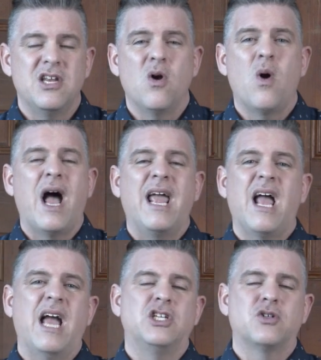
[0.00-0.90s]
you know,
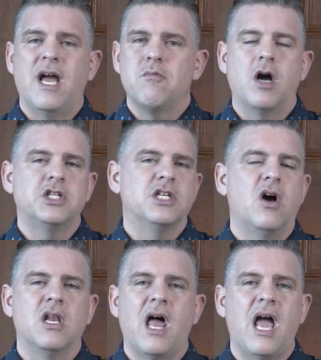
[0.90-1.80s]
I tried watching
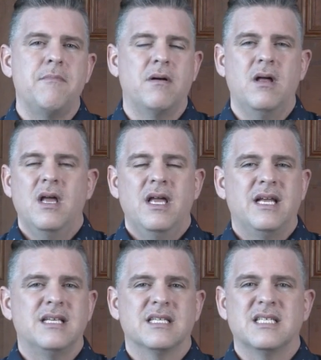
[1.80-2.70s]
online, but
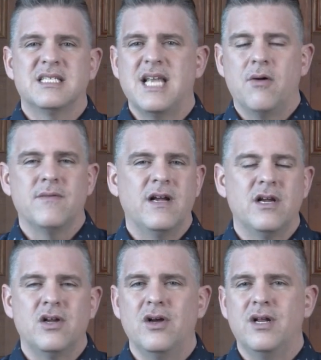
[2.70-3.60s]
it doesn't sound very
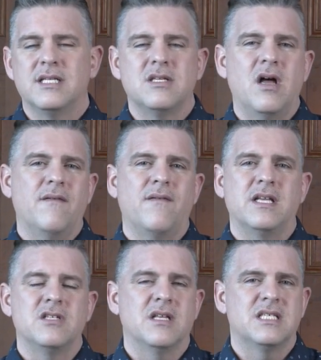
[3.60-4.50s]
good. It's not
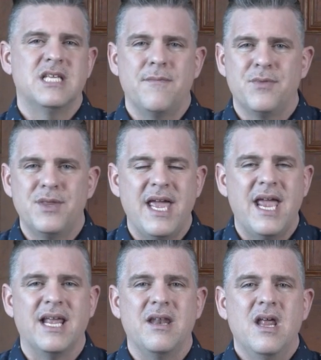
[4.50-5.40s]
the same
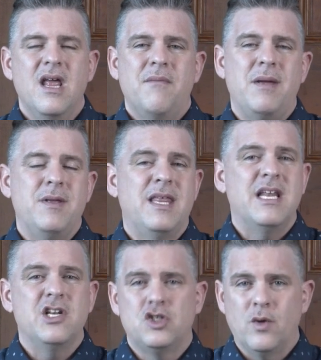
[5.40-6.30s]
thing. And maybe they
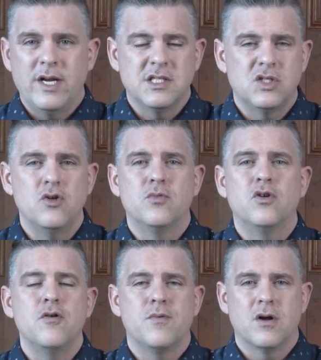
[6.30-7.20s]
didn't join a Zoom
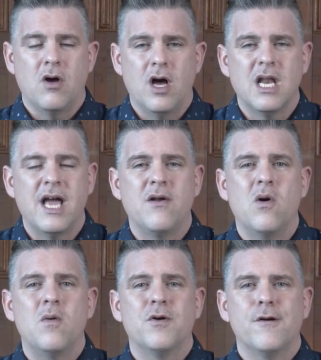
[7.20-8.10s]
group or an online
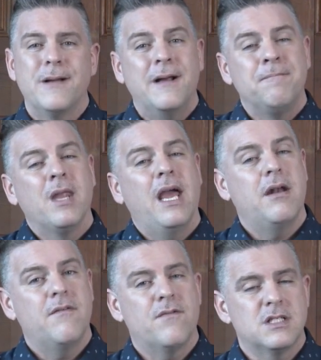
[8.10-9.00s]
home group.
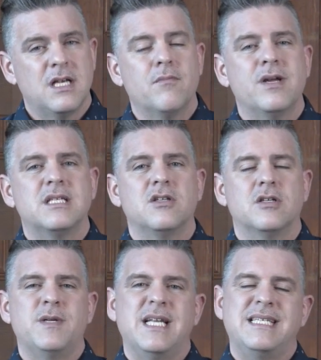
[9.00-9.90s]
And for some reason,
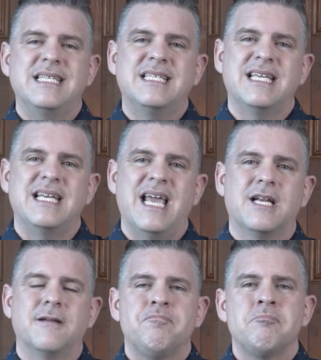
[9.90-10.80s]
there's been a
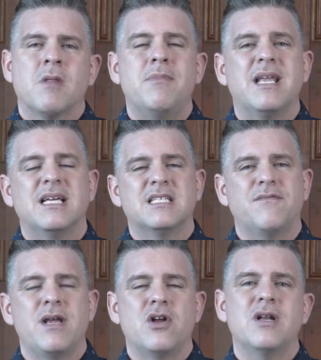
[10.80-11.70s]
disconnect because
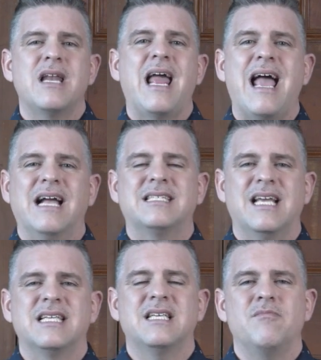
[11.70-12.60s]
if we couldn't
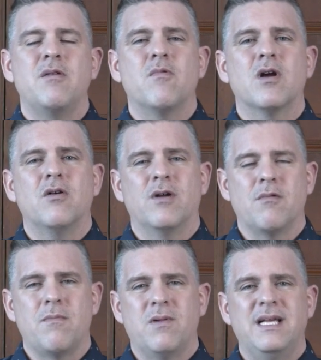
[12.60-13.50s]
access it, we weren't going to
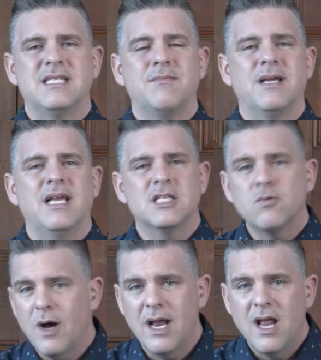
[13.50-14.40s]
replace it. But guess
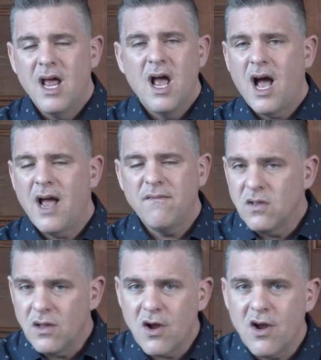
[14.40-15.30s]
what? I've
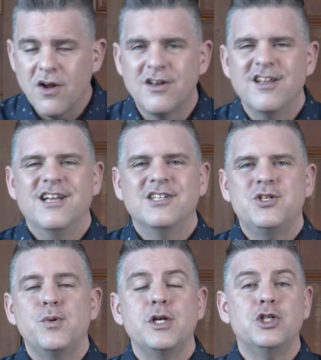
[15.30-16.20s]
learned
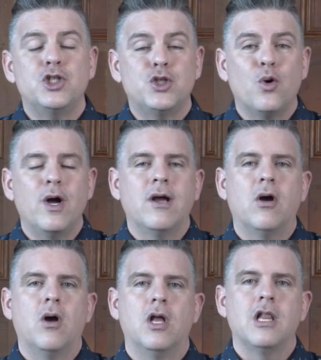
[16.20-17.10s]
to enjoy
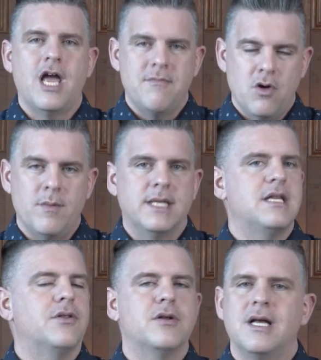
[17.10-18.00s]
our online moments.
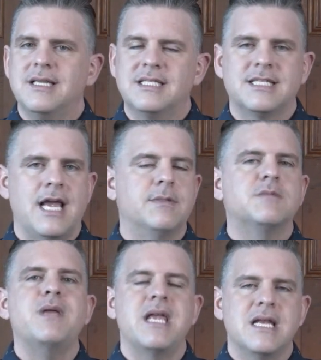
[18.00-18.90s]
Now, they're not the same as
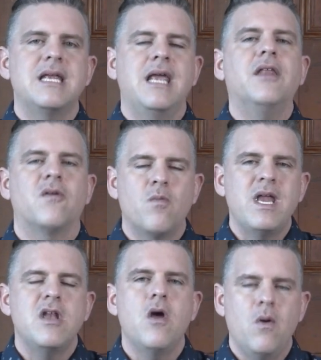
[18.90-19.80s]
being together.
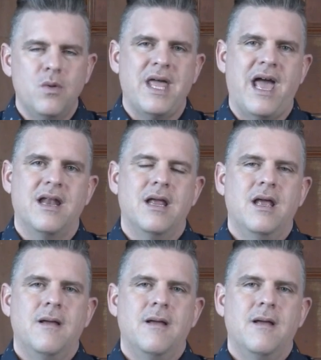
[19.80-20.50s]
We know that.